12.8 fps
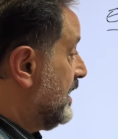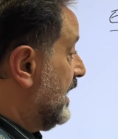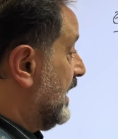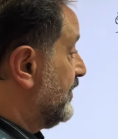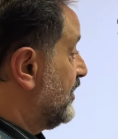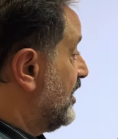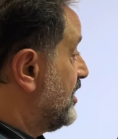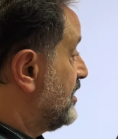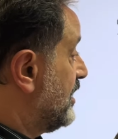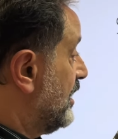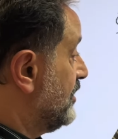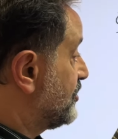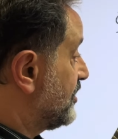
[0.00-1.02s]
and the
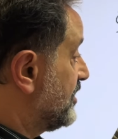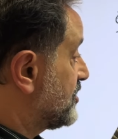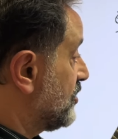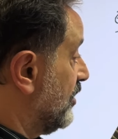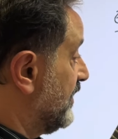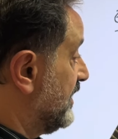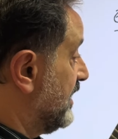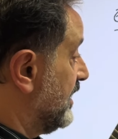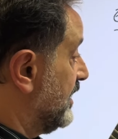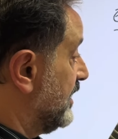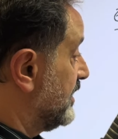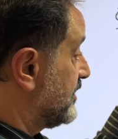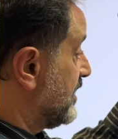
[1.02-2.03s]
hinge is over
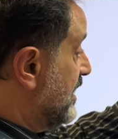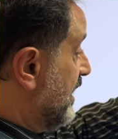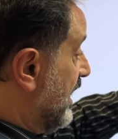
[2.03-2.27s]
there,